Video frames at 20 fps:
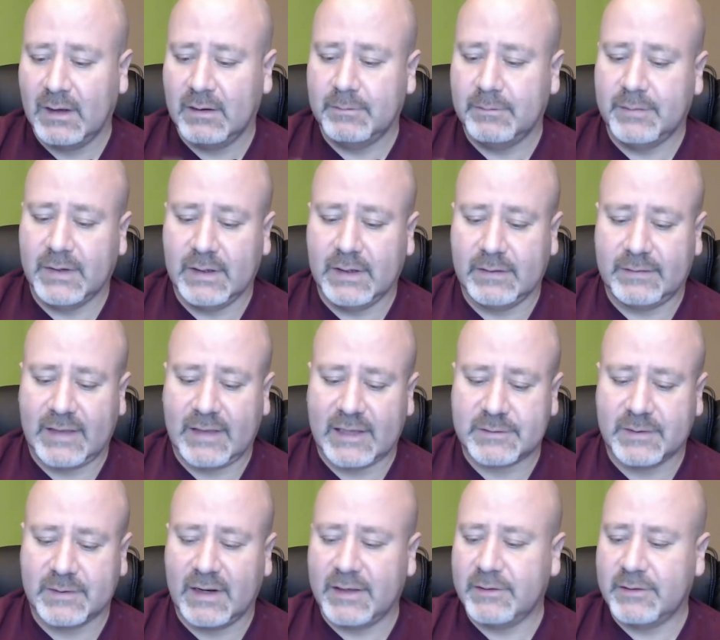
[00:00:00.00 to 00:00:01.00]
But that's
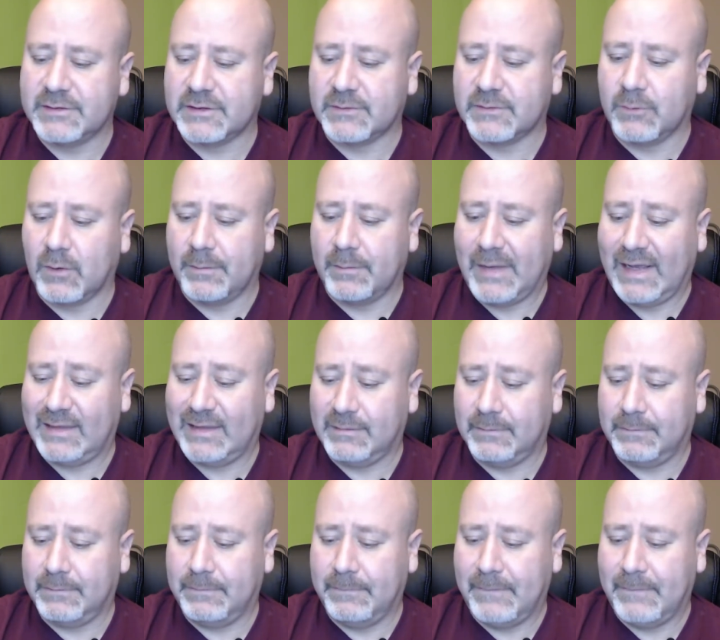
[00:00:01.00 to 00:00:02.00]
what I use this for
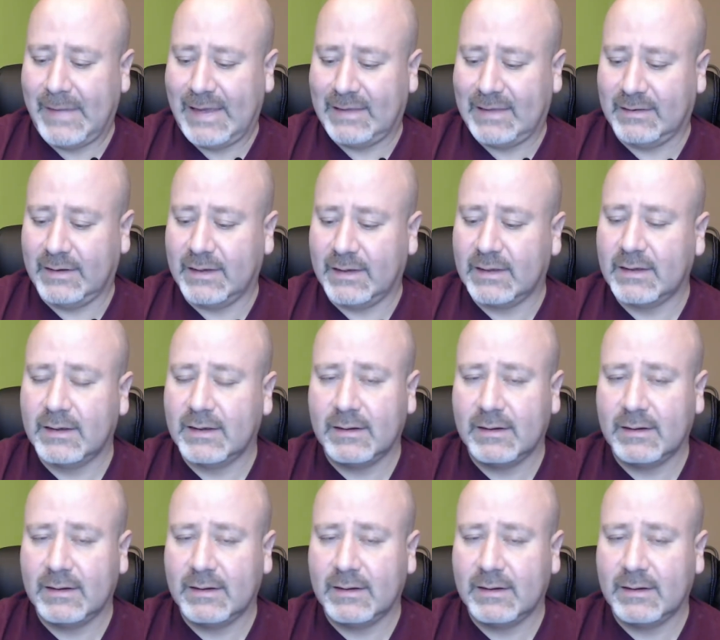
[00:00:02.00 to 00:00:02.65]
mainly,